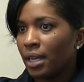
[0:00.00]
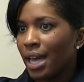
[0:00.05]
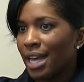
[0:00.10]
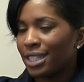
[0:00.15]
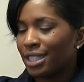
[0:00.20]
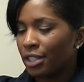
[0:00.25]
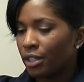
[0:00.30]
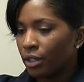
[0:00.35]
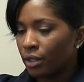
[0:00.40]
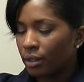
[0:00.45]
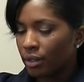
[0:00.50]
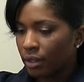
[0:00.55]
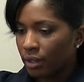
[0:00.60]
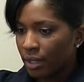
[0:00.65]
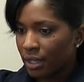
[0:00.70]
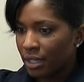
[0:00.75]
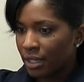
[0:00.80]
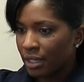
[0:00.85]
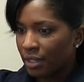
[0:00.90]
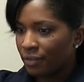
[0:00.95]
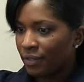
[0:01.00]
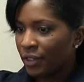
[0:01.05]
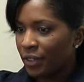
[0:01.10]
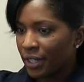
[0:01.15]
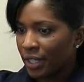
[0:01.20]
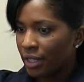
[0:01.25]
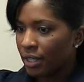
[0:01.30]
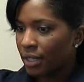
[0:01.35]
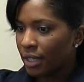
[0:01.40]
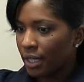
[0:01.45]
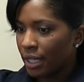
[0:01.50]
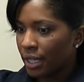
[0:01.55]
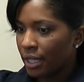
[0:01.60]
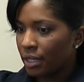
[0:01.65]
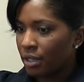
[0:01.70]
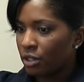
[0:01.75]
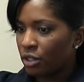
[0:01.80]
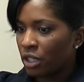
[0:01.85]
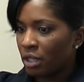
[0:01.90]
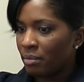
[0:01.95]
as a young as a young very young
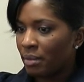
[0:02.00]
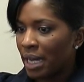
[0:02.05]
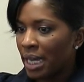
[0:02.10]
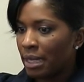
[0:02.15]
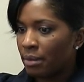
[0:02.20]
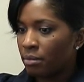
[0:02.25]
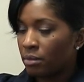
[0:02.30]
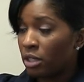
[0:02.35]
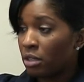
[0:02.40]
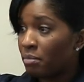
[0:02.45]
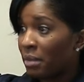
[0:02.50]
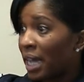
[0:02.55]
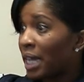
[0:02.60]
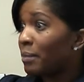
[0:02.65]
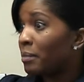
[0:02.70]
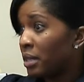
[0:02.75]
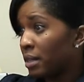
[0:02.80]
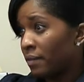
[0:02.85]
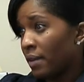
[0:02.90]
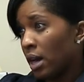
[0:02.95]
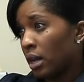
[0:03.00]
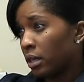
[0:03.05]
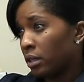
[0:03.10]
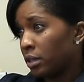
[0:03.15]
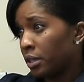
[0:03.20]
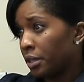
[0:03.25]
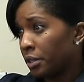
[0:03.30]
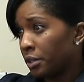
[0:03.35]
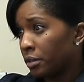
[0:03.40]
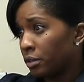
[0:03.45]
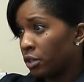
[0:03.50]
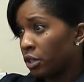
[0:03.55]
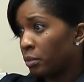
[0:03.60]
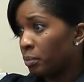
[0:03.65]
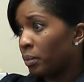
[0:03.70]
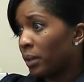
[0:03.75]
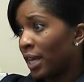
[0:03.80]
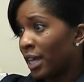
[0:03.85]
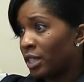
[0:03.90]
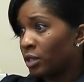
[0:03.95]
kid, she made she made me to volunteer to the
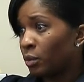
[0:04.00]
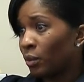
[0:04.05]
place